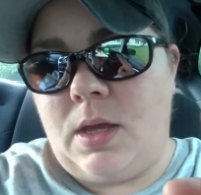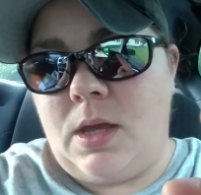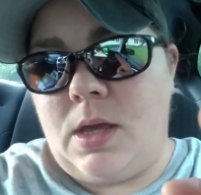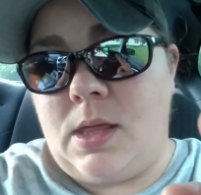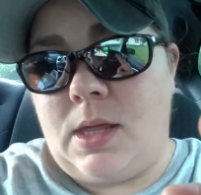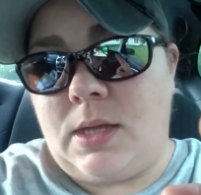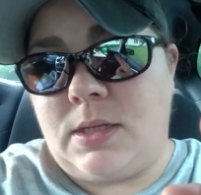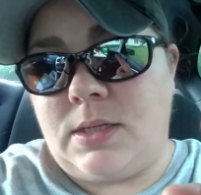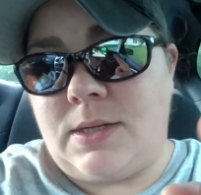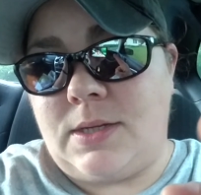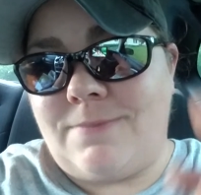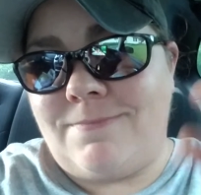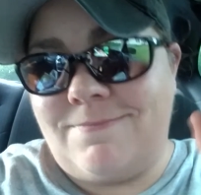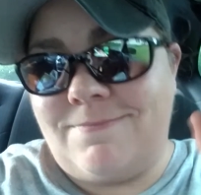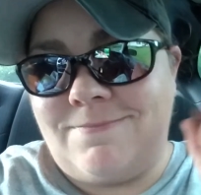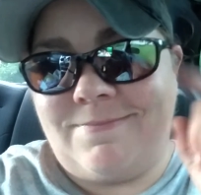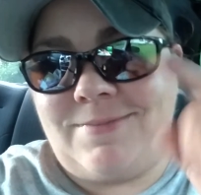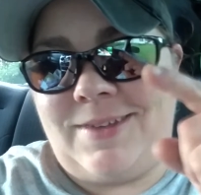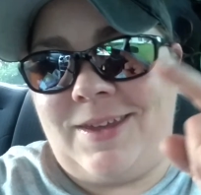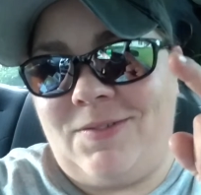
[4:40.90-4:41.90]
that's it.
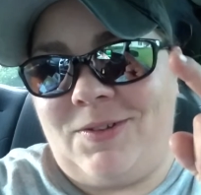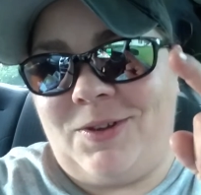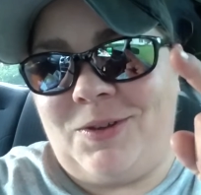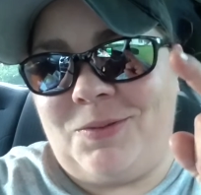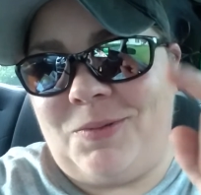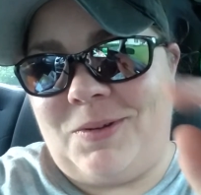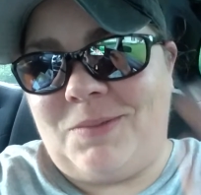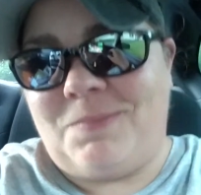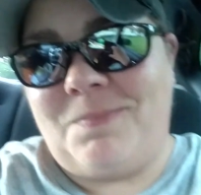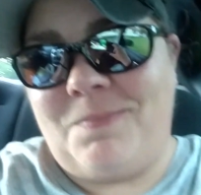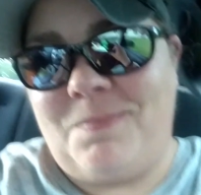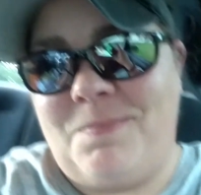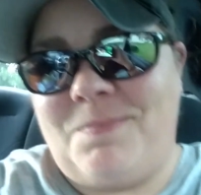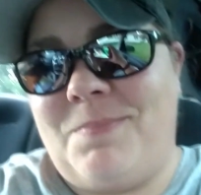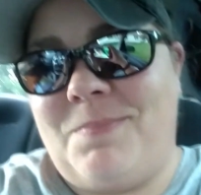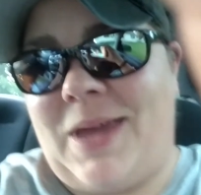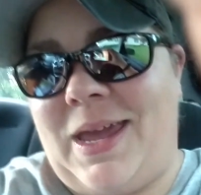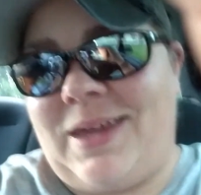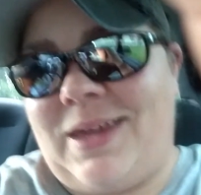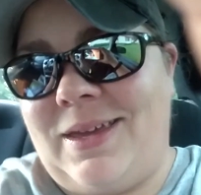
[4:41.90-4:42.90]
Have a good one.
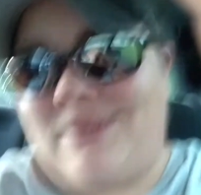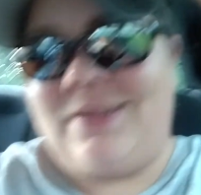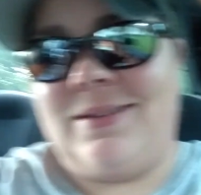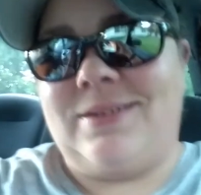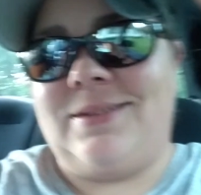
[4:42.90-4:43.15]
Bye.